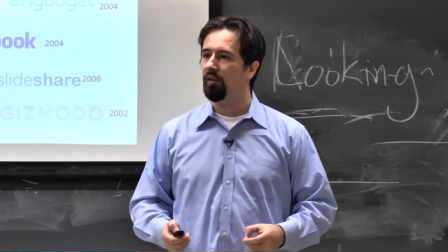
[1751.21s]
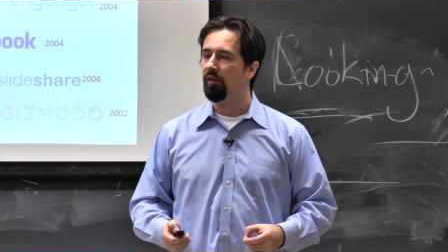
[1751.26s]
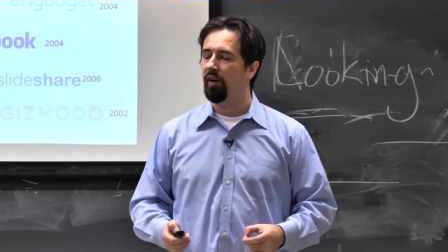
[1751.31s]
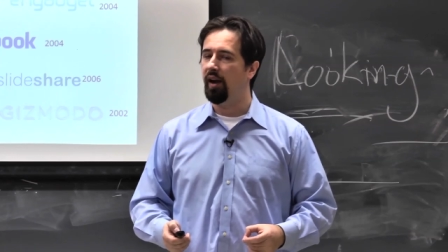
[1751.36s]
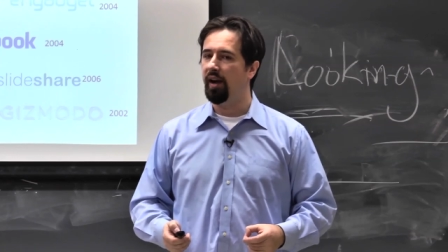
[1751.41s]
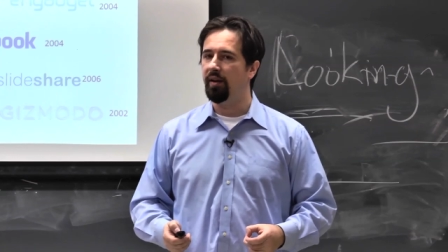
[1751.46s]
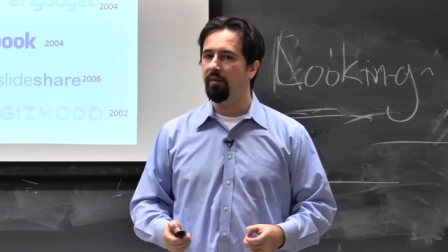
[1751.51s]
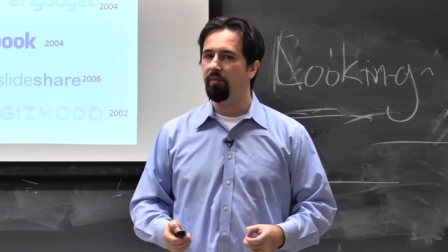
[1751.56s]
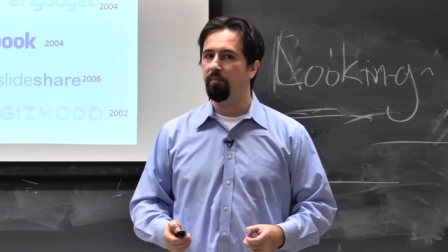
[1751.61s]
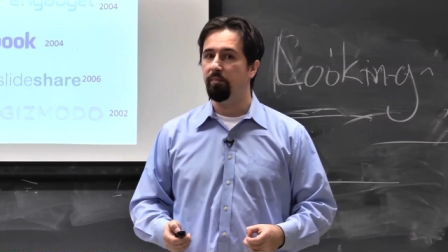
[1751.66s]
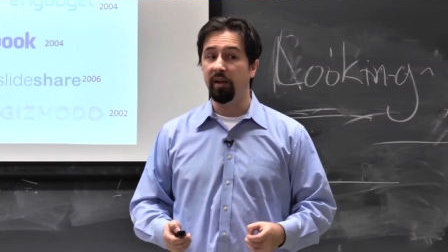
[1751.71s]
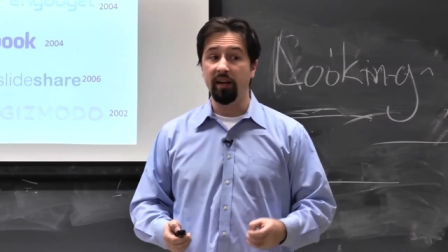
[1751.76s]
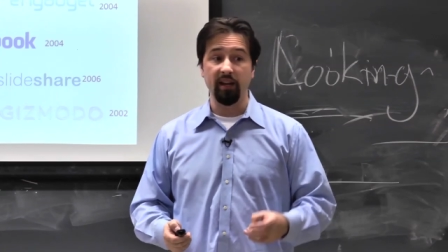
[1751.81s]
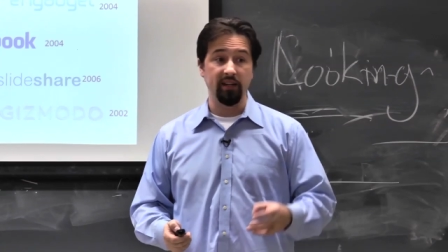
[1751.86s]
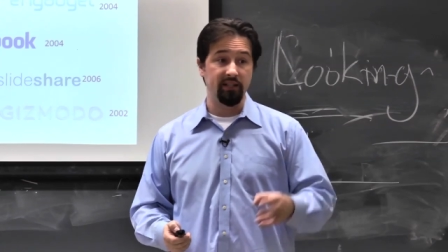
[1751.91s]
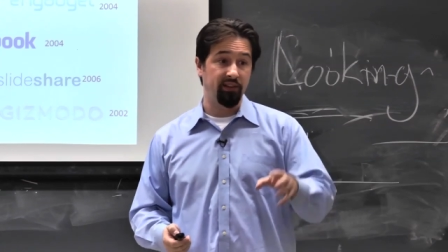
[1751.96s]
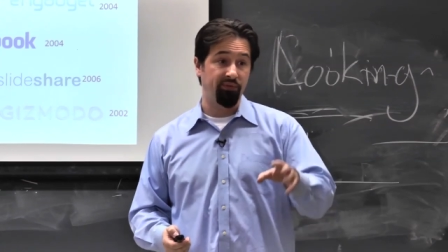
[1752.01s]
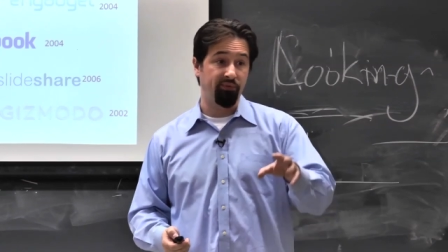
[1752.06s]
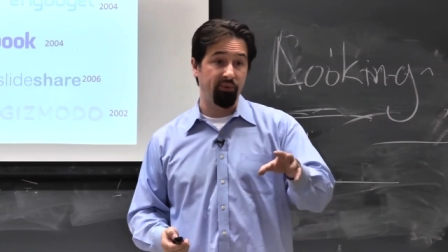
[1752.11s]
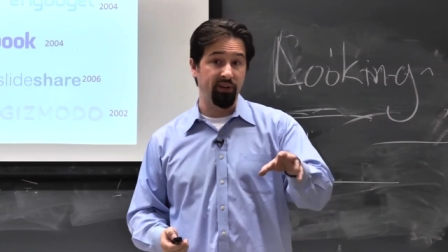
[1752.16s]
right?
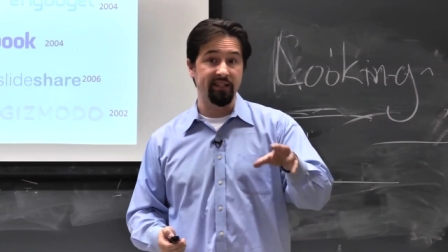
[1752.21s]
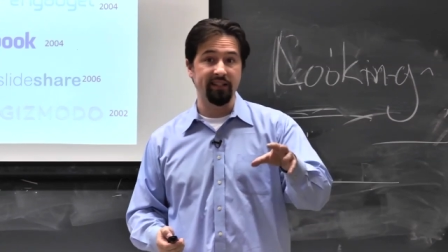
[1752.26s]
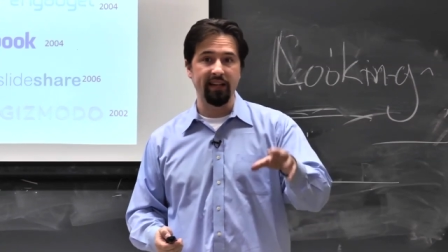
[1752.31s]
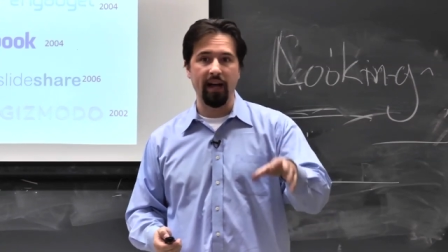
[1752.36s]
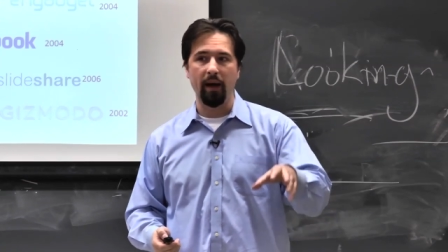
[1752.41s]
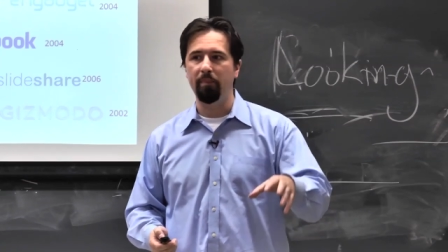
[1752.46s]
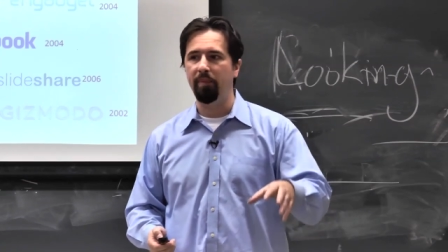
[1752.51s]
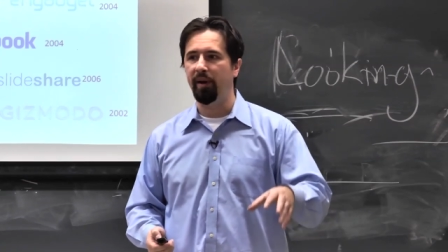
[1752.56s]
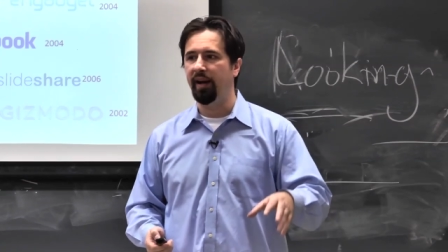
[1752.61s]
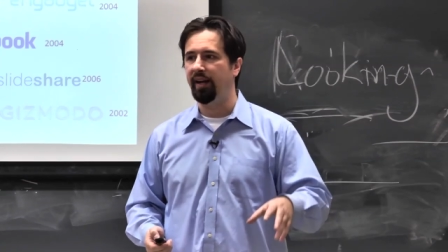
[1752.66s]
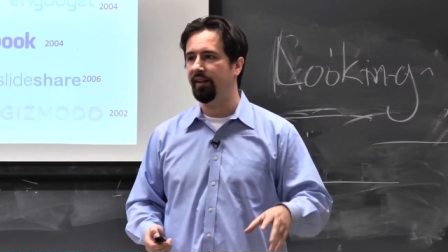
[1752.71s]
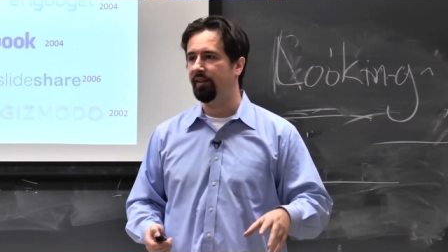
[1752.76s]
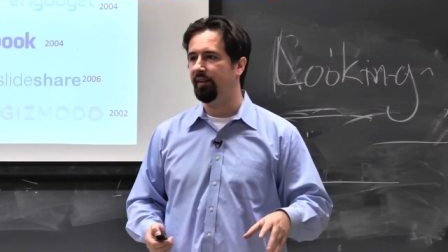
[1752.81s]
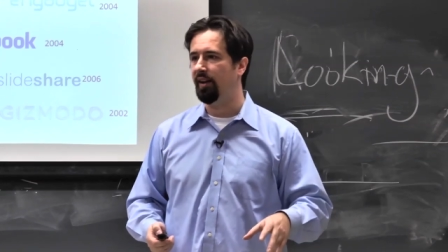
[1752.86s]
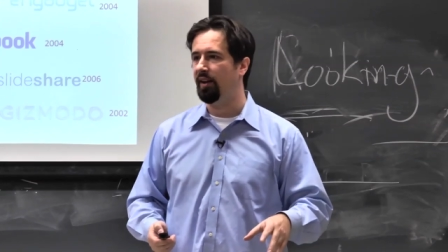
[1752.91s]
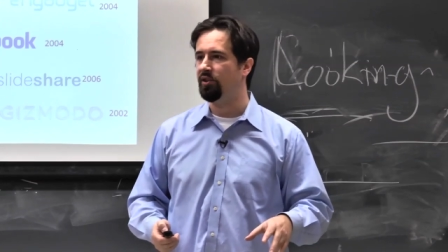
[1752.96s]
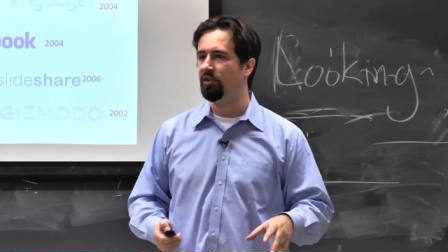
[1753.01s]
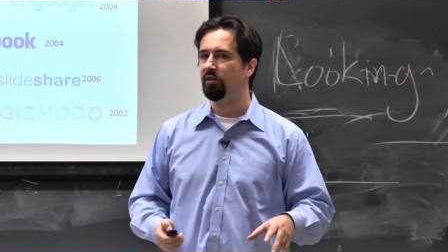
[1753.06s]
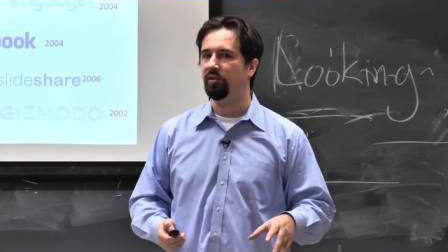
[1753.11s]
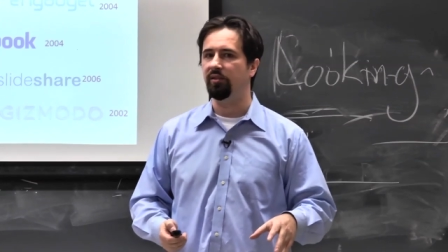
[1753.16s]
Because if we stop paying
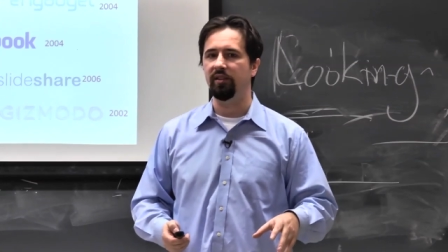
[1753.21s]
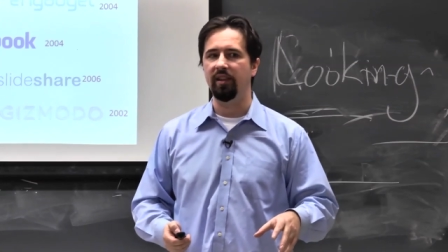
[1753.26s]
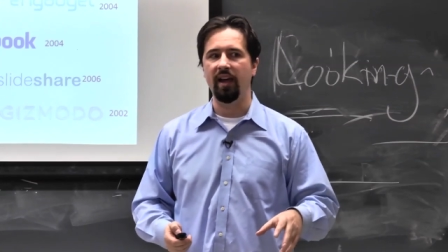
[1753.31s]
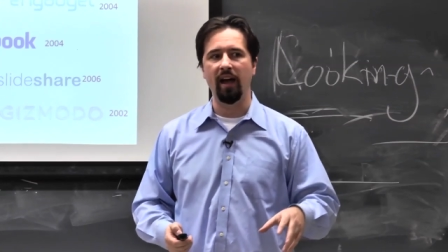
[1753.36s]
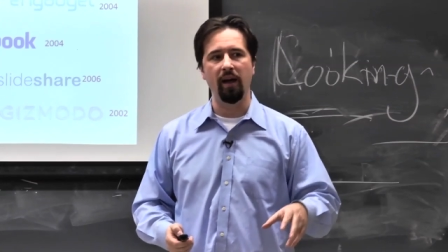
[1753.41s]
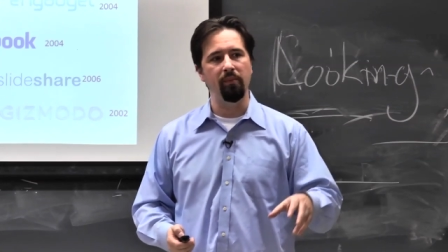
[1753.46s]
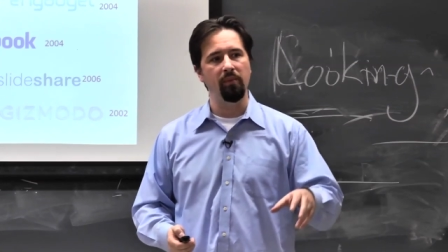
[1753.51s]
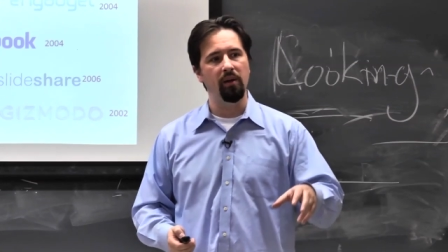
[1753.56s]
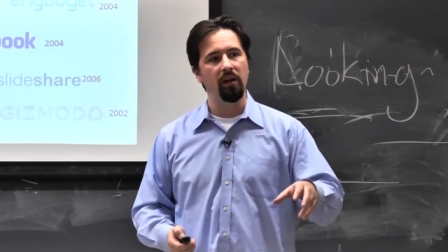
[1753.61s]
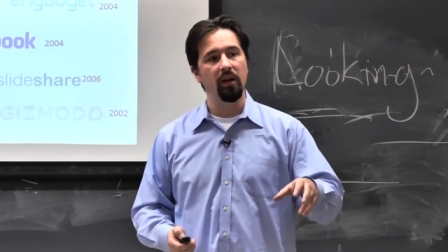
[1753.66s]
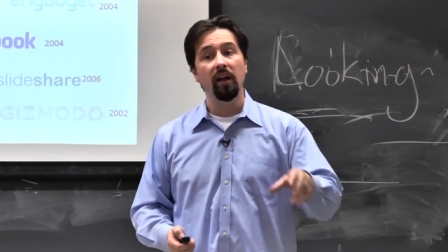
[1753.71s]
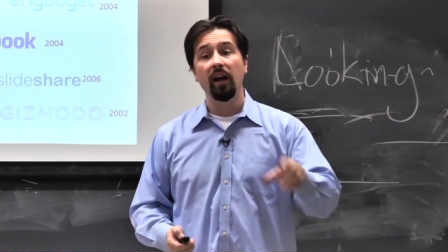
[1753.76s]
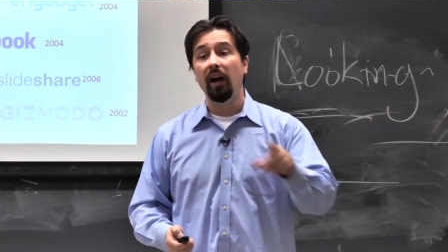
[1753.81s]
attention to them,